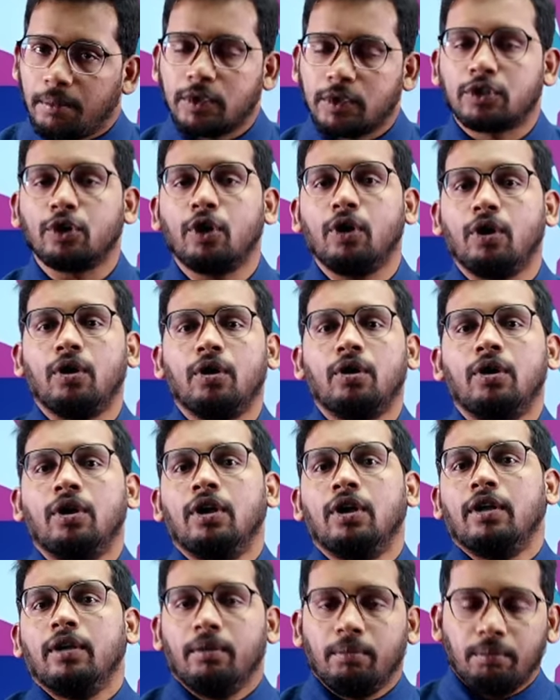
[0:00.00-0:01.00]
So
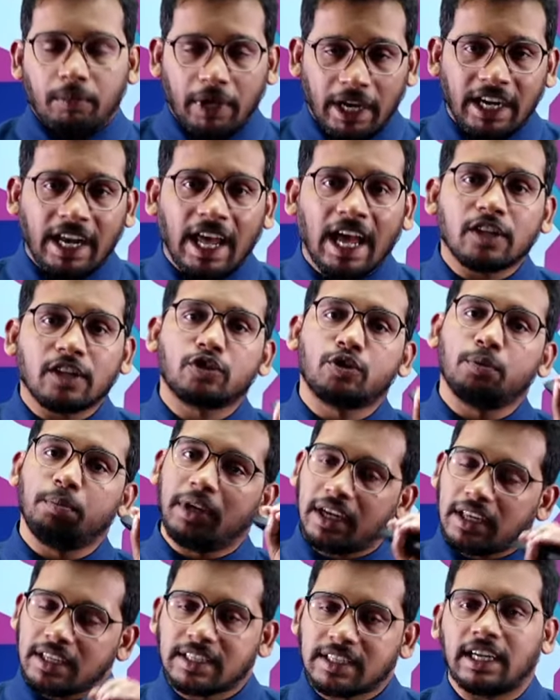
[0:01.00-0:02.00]
it has to
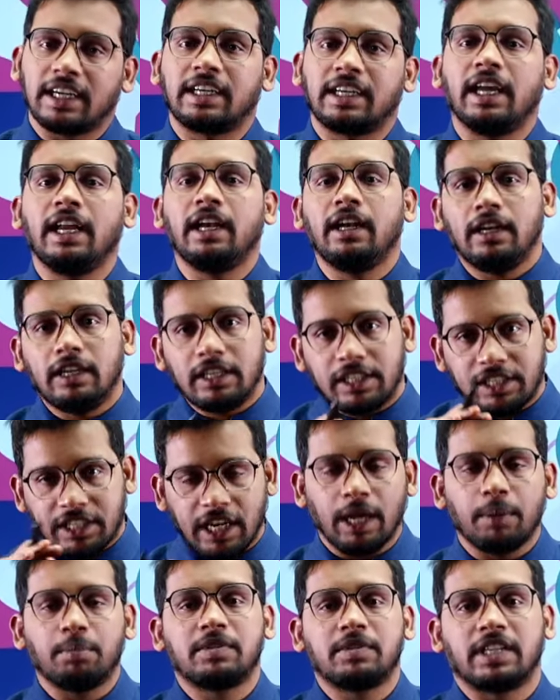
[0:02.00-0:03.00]
be a certain
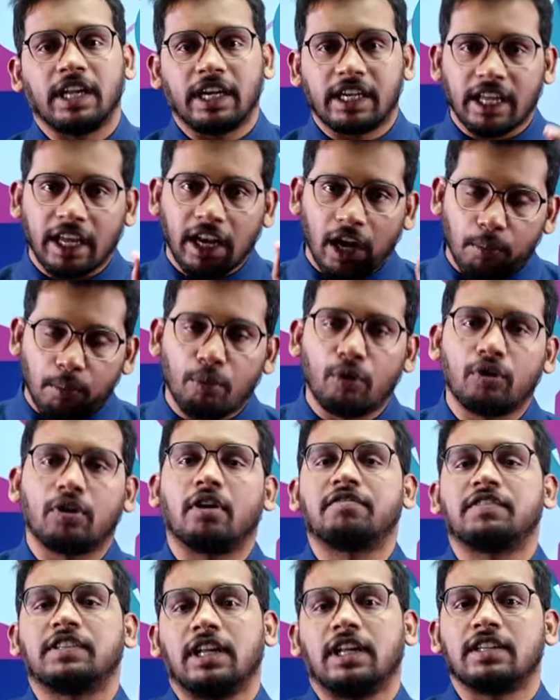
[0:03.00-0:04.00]
shape, certain amount
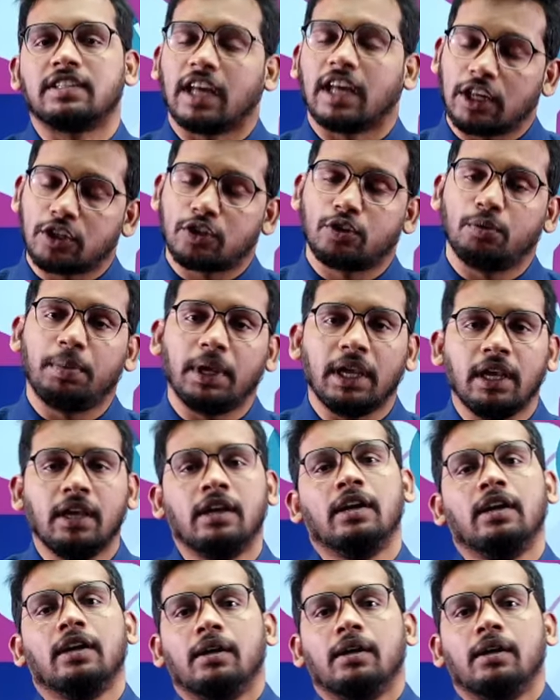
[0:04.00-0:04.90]
of cells has to be